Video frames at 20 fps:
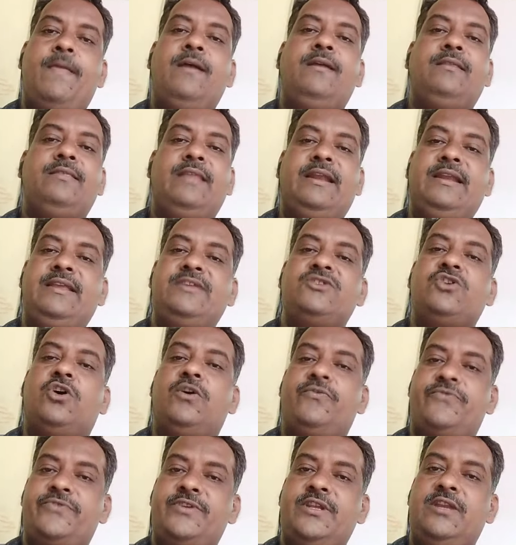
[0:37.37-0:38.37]
That is
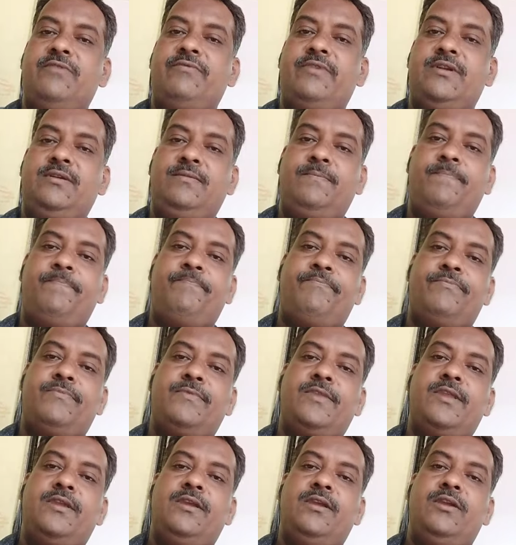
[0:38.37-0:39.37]
optional one.
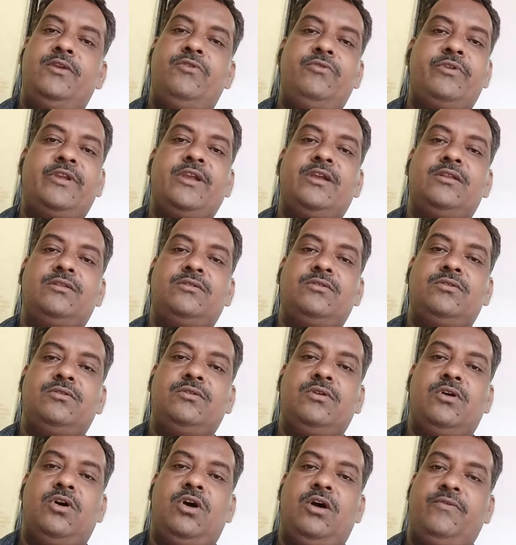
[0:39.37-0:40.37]
You can
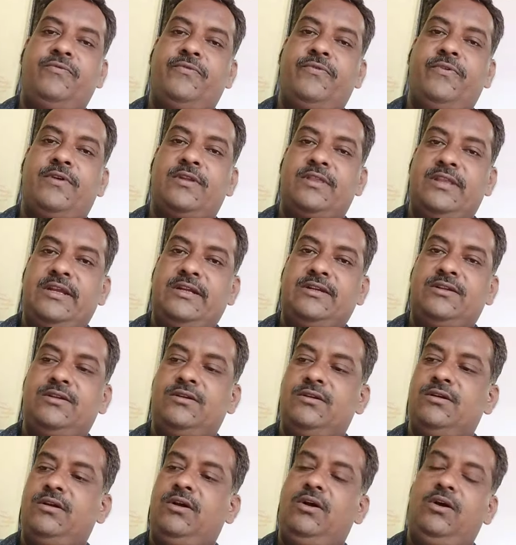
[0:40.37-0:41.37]
opt for that,
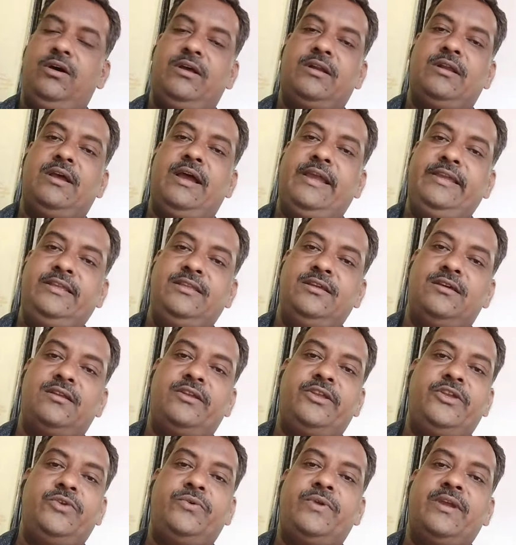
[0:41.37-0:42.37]
or either
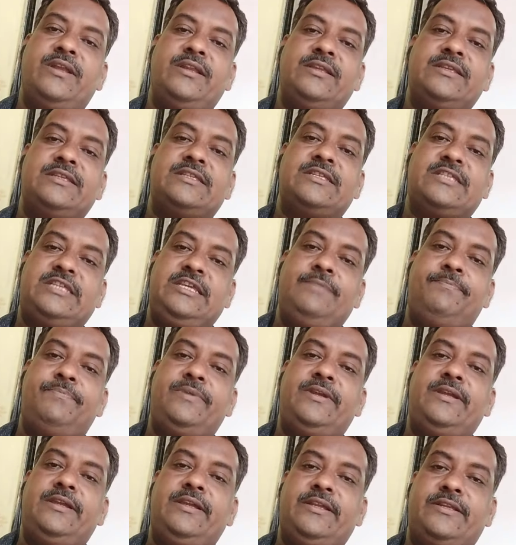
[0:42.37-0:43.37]
you can skip
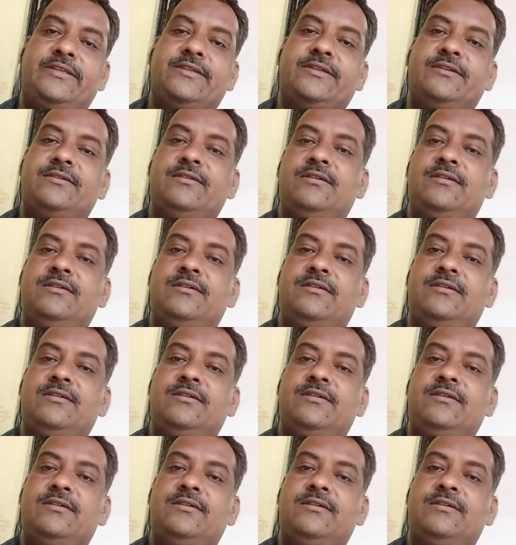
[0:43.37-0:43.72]
it,